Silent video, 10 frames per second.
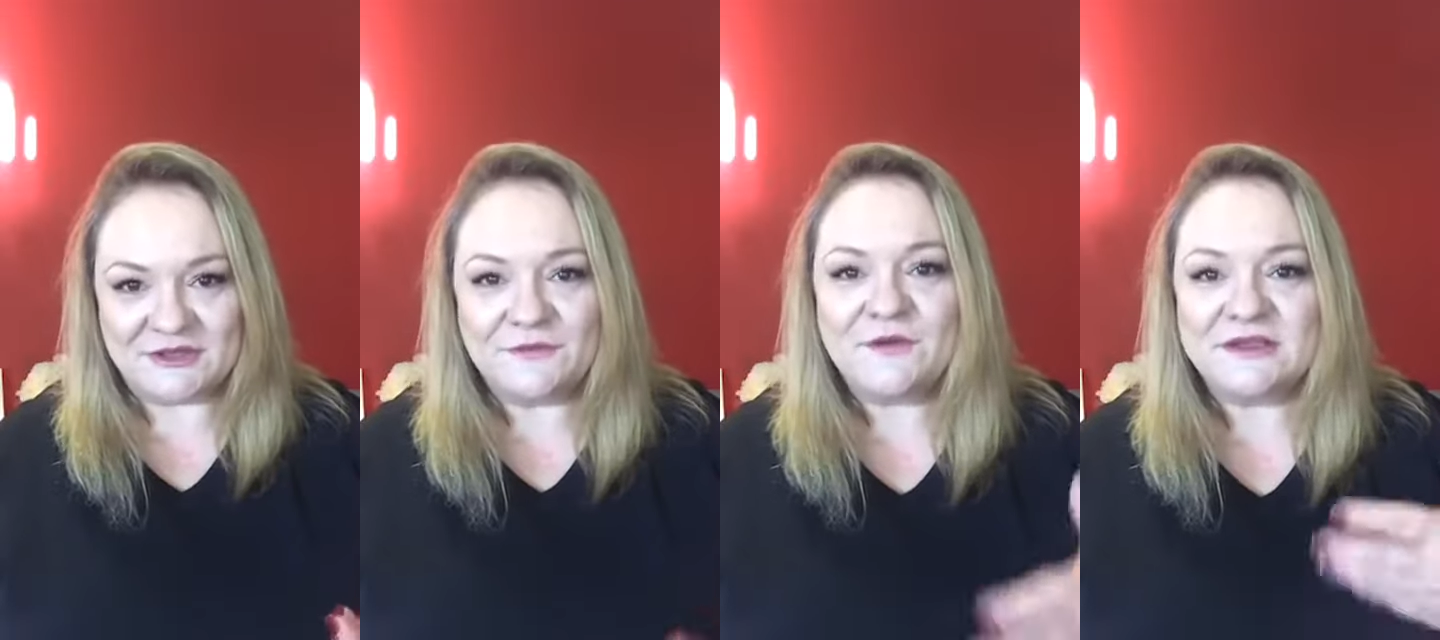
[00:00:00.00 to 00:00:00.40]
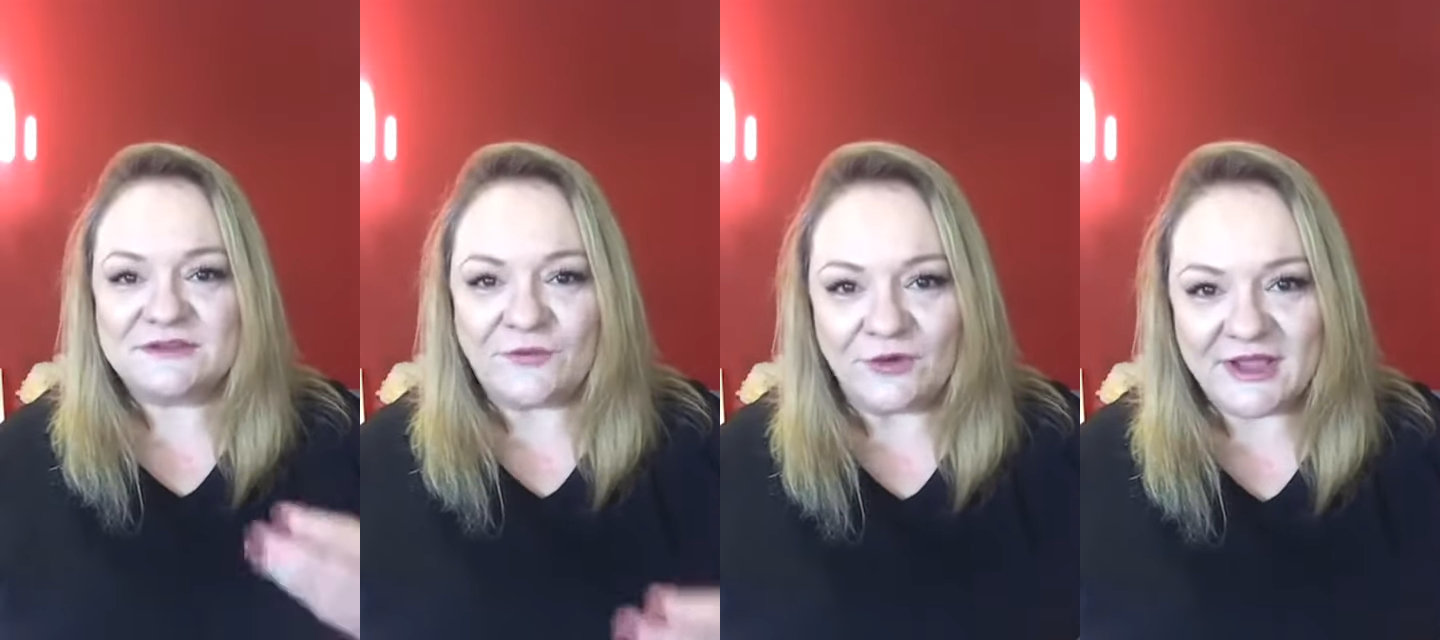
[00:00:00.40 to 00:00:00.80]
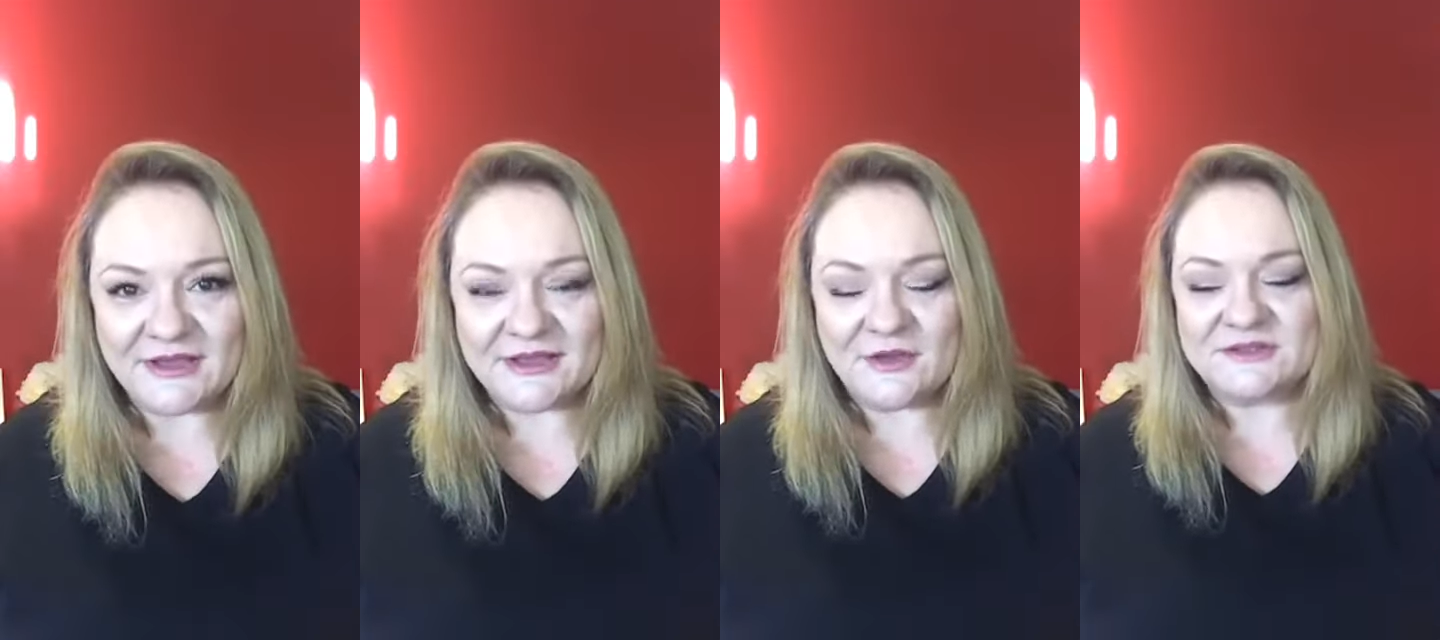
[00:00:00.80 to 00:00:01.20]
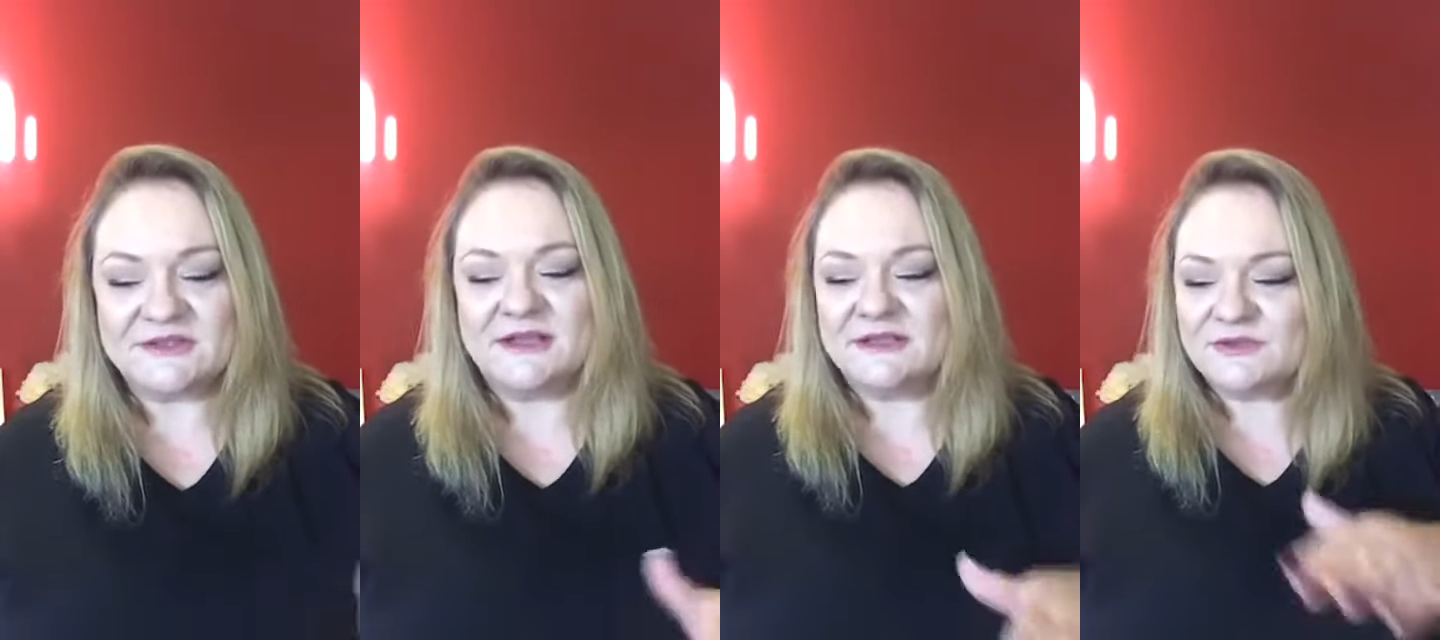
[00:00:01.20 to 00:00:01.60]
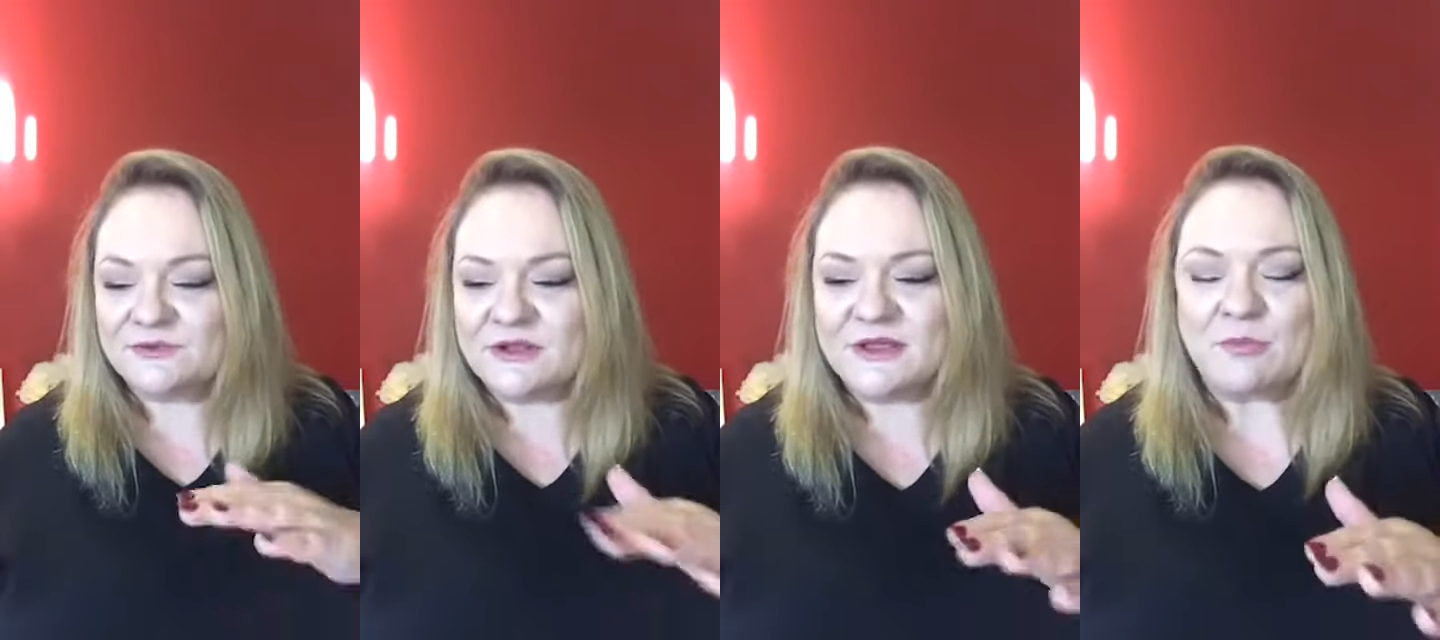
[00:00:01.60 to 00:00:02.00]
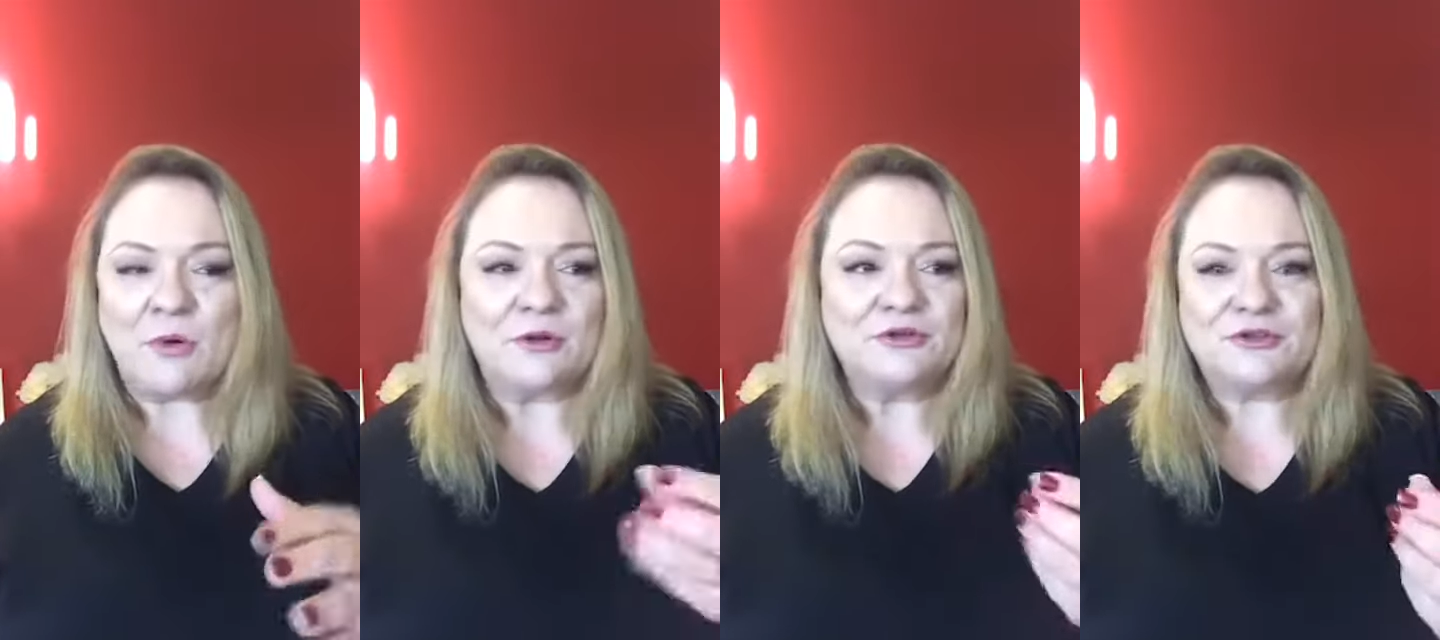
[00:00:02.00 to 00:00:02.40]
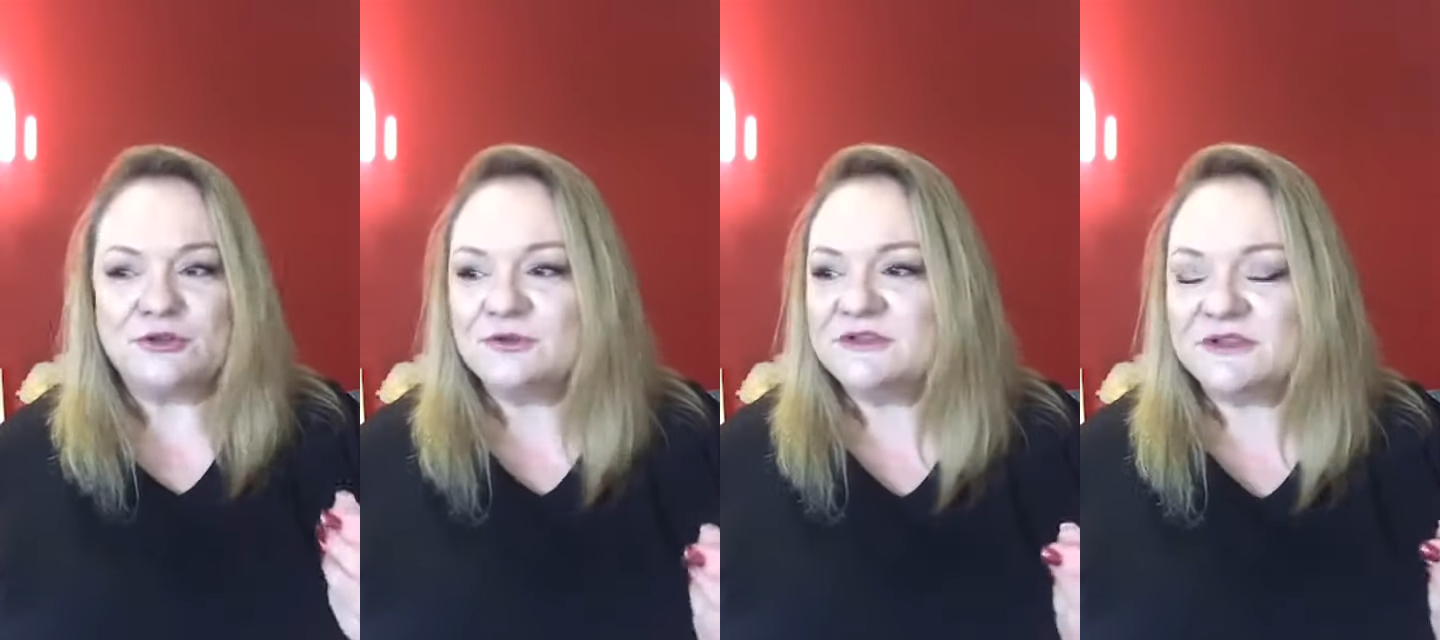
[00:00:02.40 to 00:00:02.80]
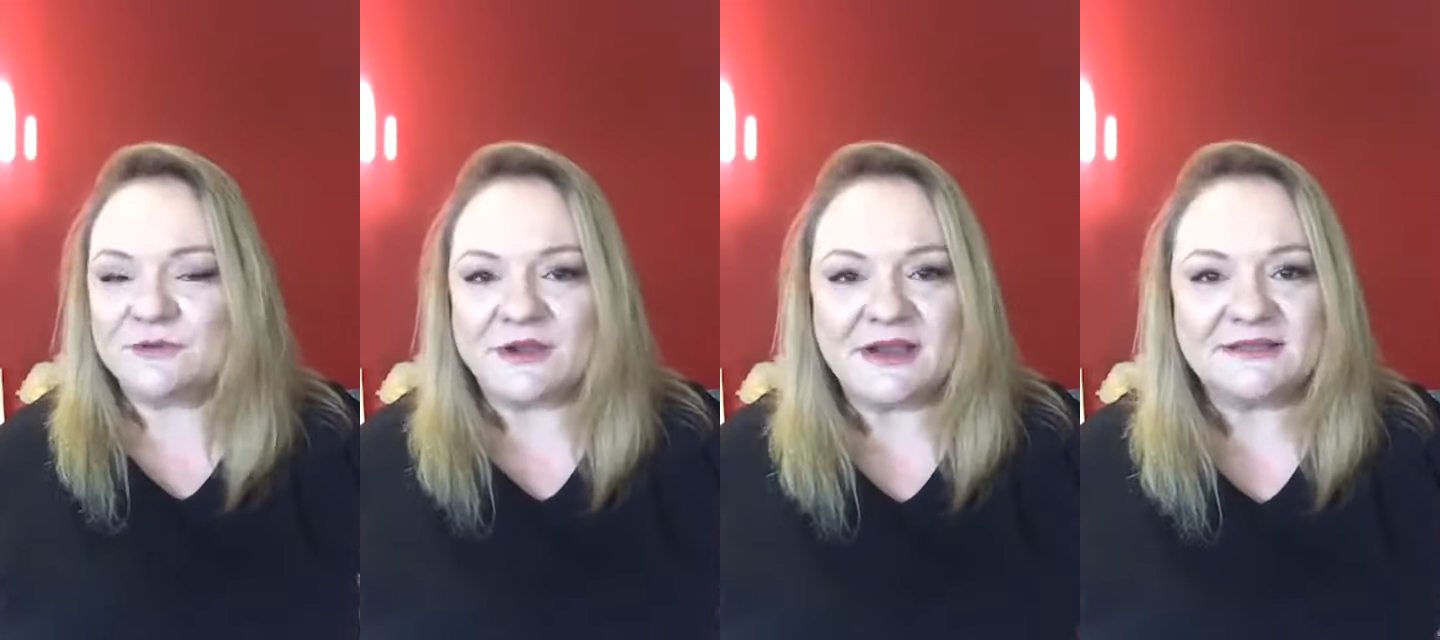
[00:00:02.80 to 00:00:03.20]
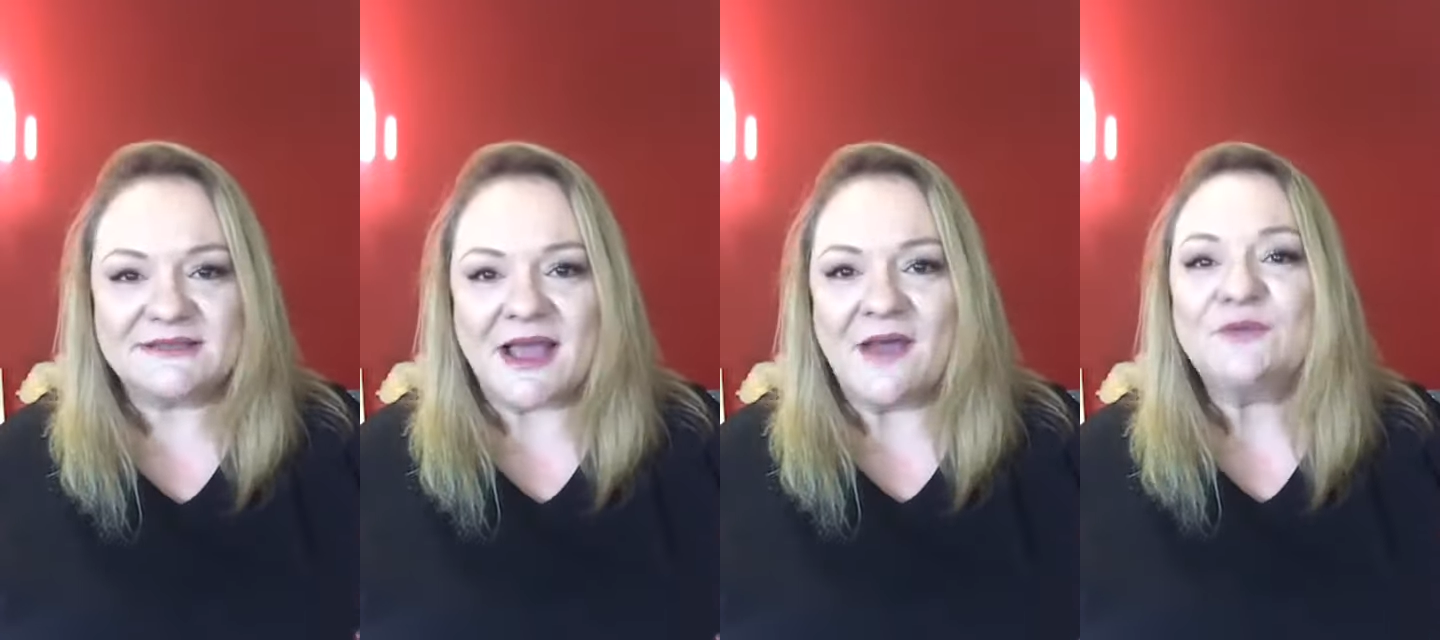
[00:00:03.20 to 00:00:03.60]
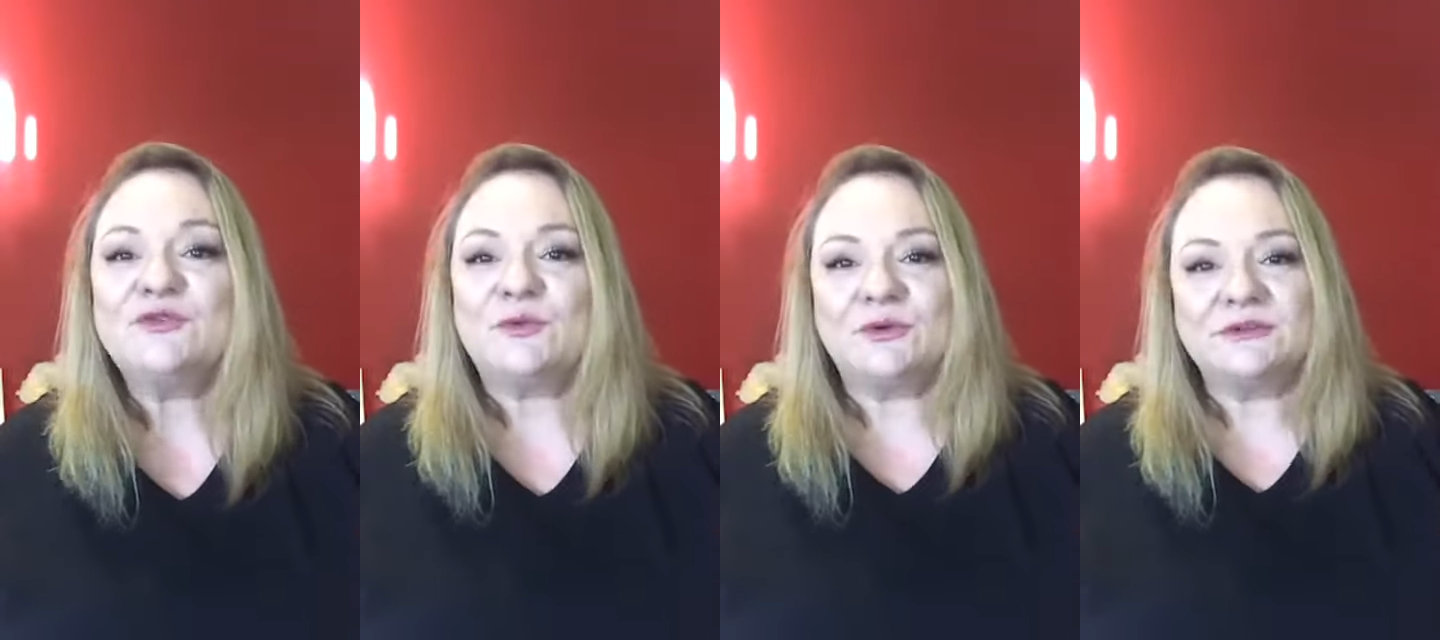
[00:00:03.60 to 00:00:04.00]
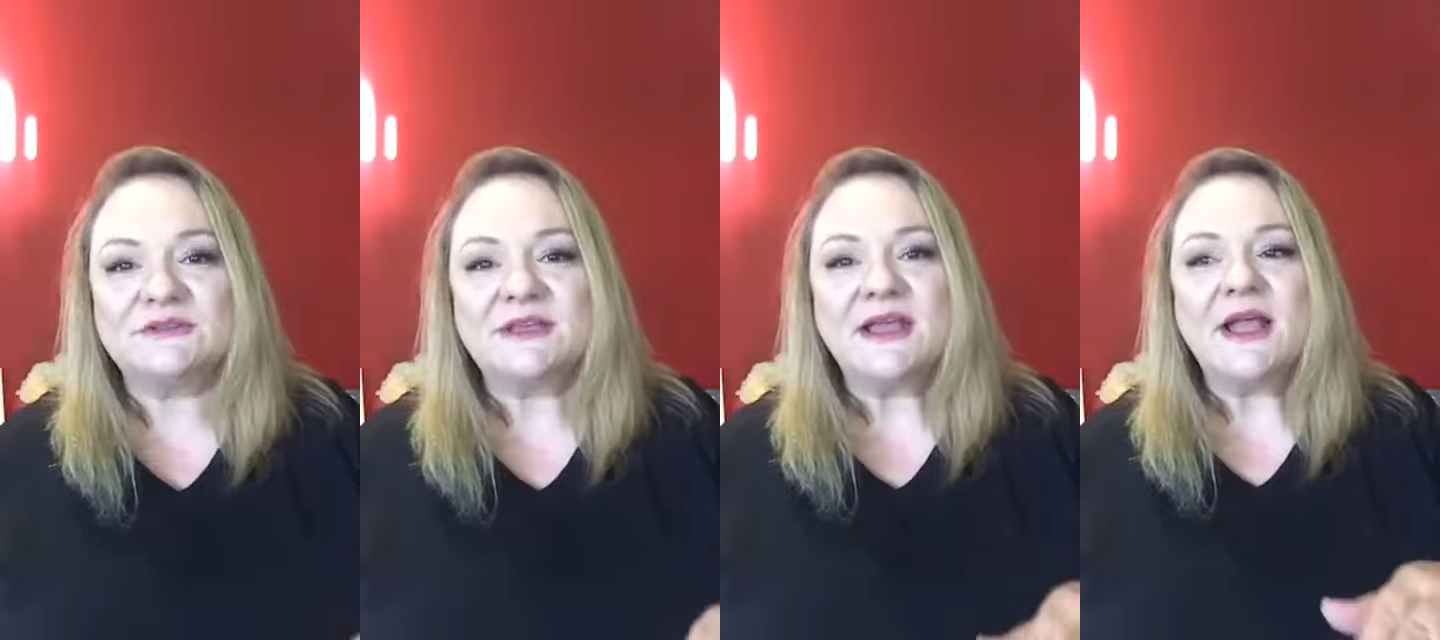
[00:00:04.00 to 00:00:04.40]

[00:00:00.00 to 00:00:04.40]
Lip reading: So if you're exfoliating your skin, it's really important to use ingredients afterwards